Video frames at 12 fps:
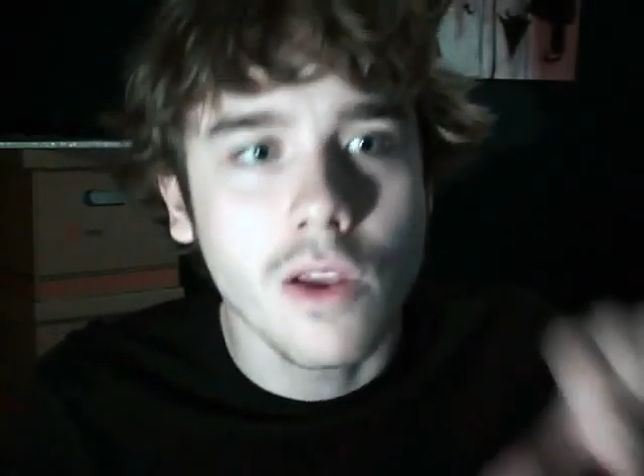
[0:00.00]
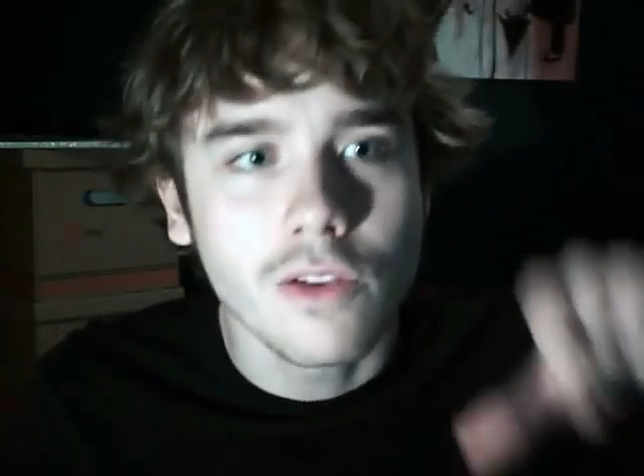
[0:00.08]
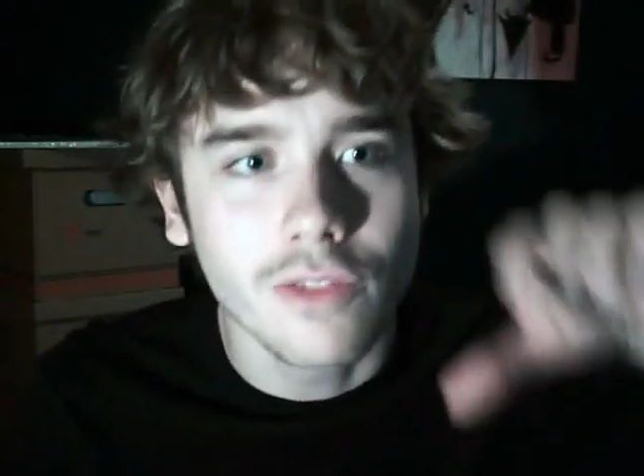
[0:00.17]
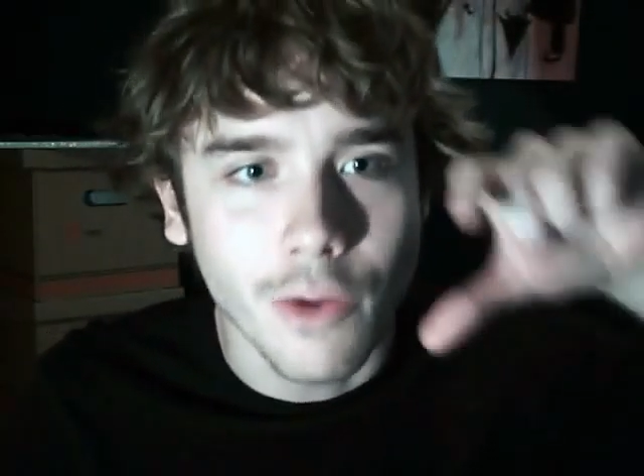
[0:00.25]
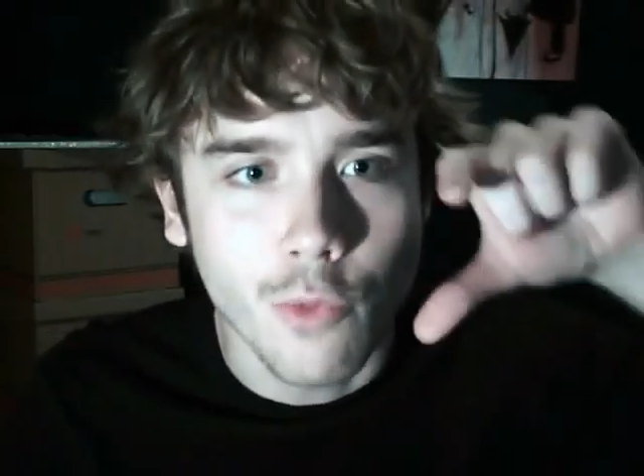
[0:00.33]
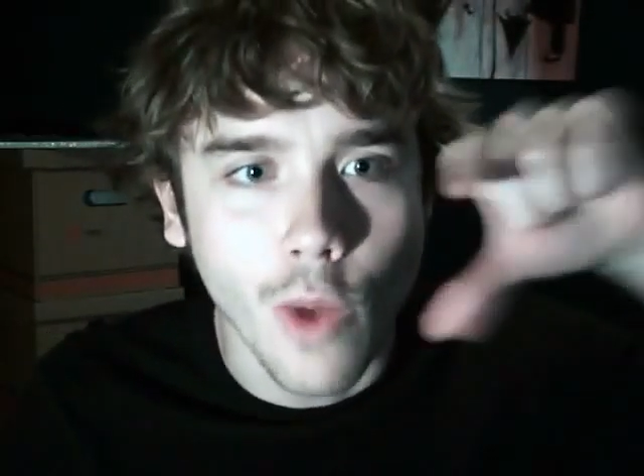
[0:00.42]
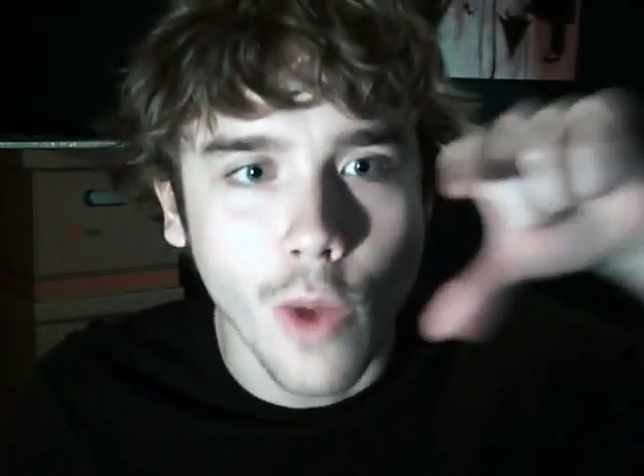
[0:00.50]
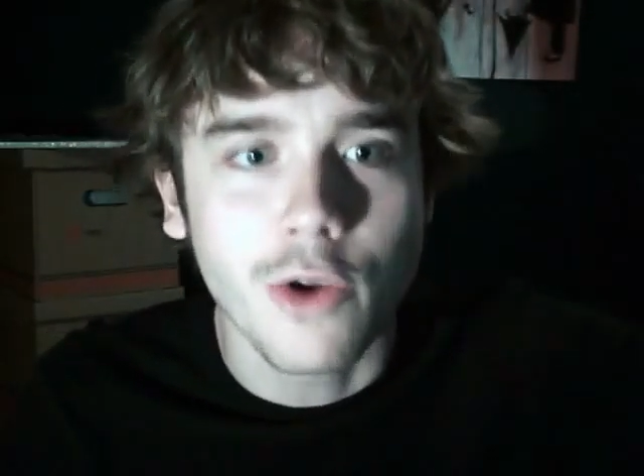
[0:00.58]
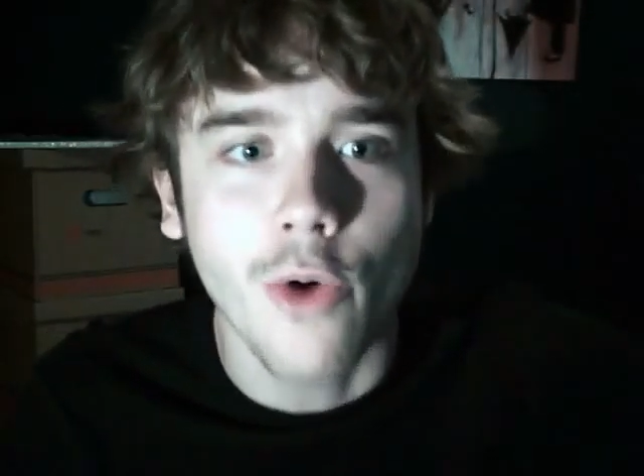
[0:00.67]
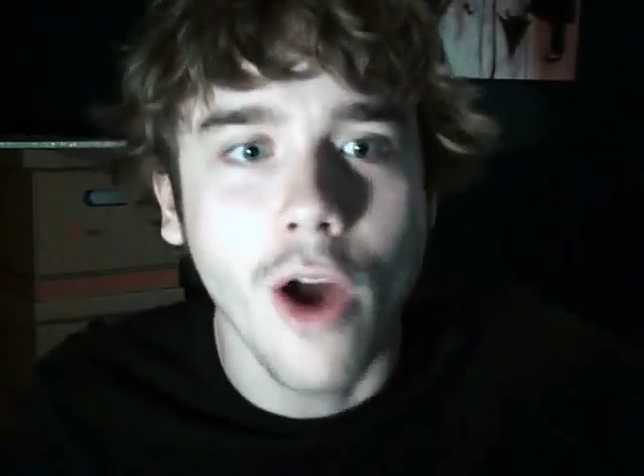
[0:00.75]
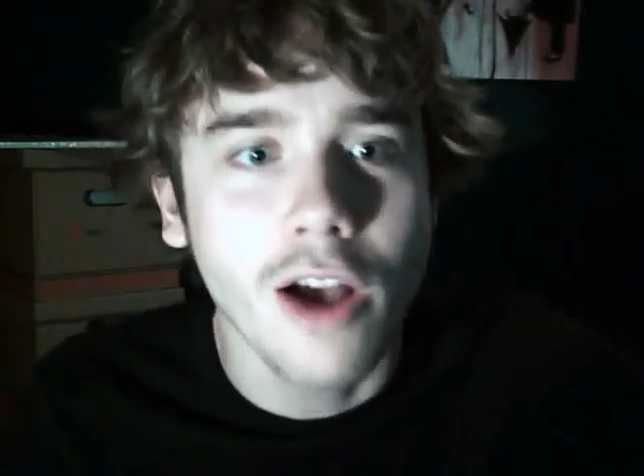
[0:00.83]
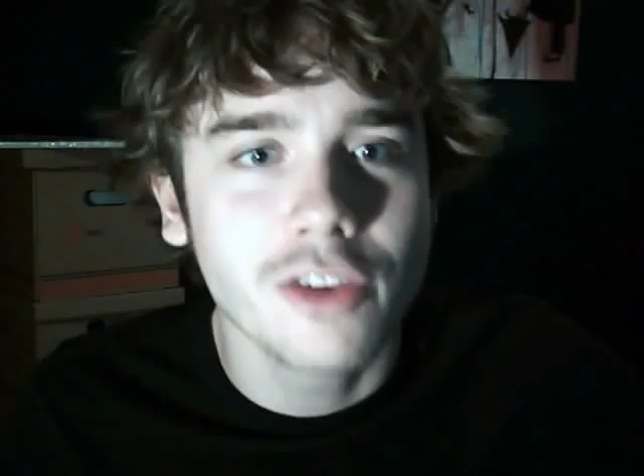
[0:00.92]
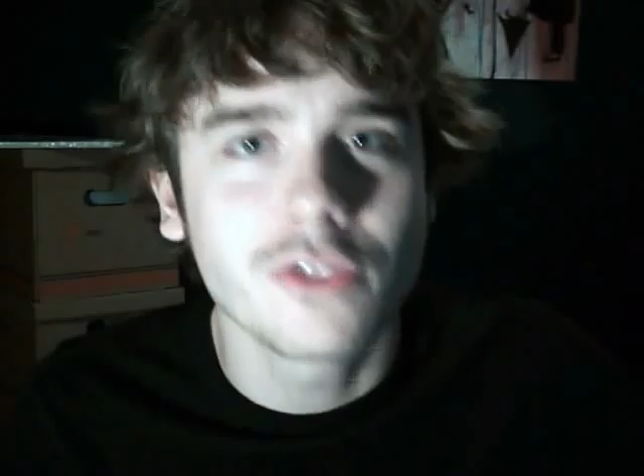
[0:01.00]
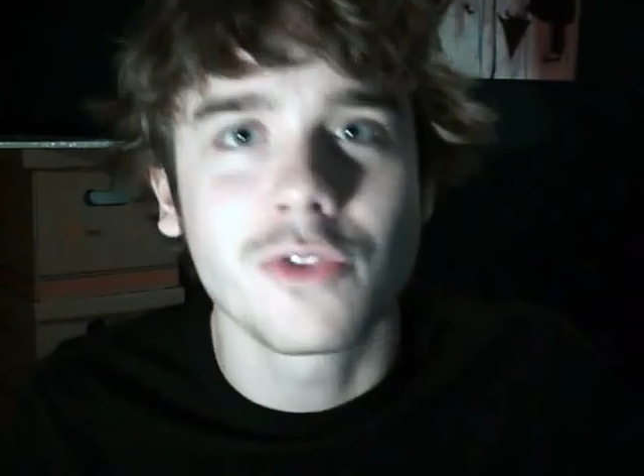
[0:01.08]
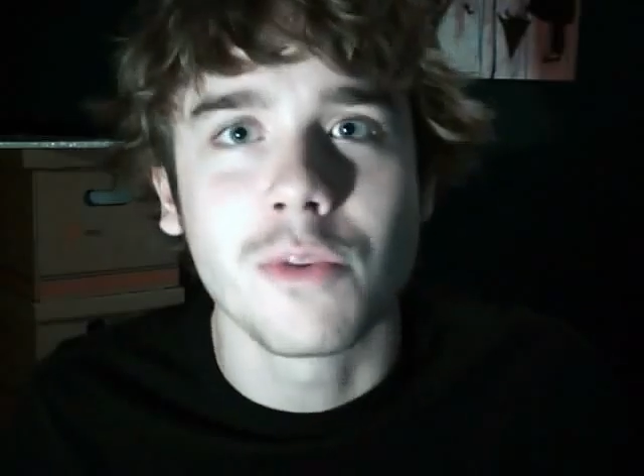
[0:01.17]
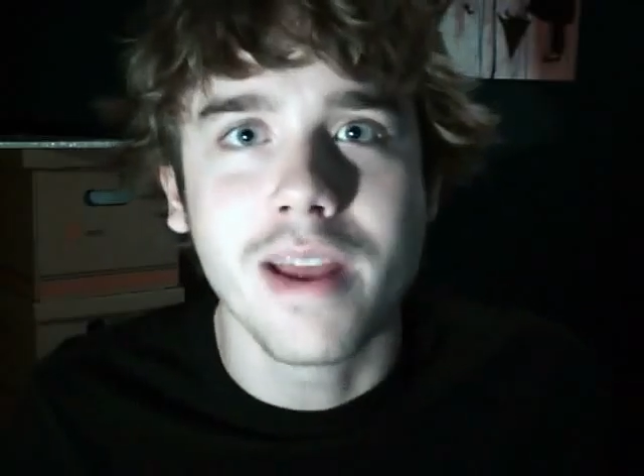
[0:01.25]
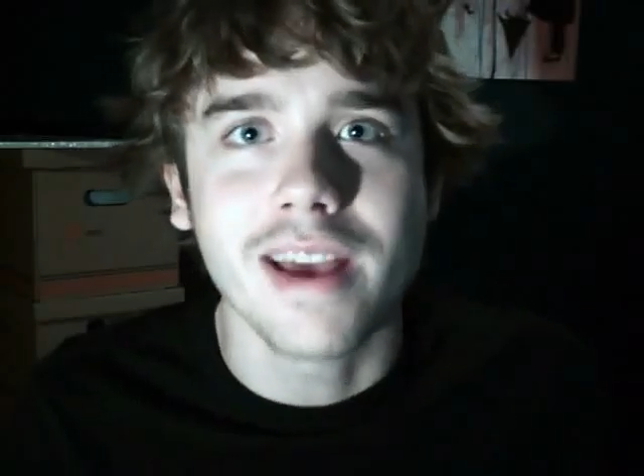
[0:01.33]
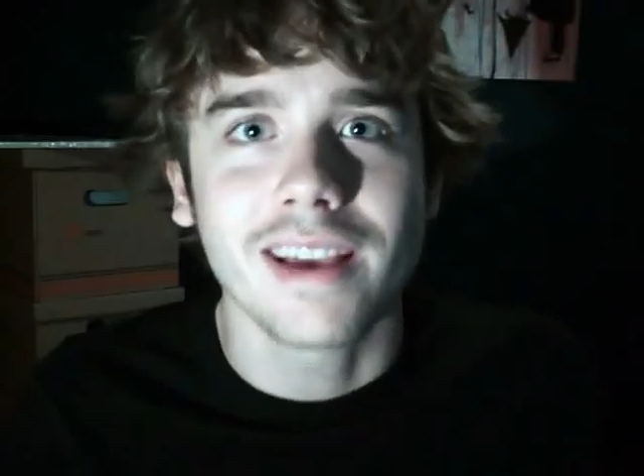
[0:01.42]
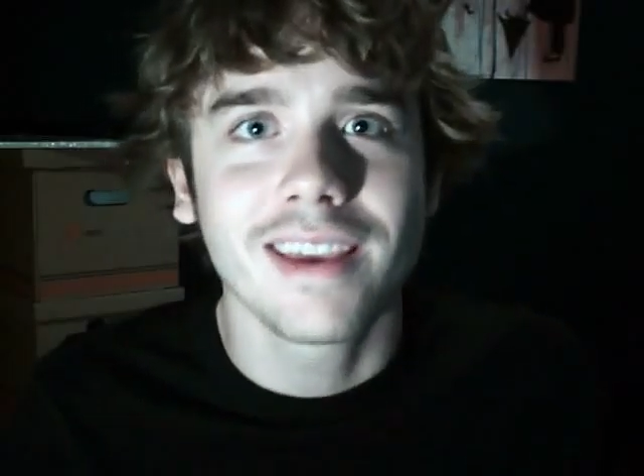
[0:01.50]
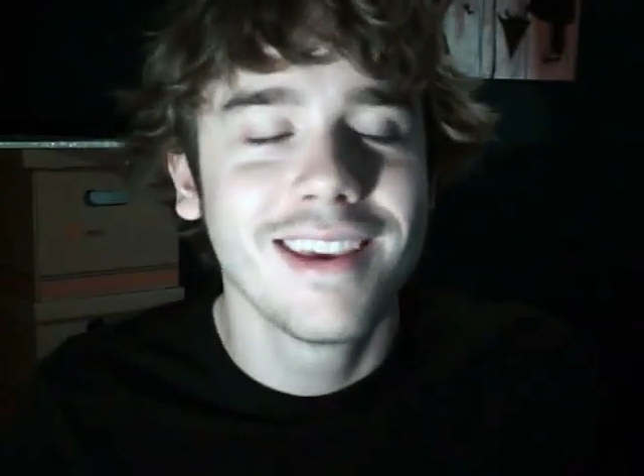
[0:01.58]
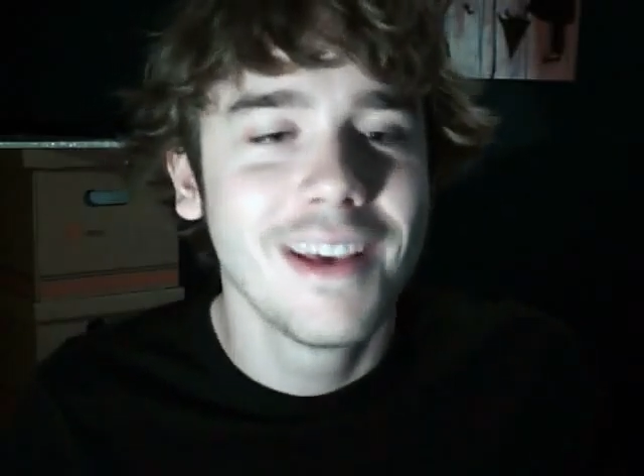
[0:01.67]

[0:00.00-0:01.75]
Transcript: like right across from Nick.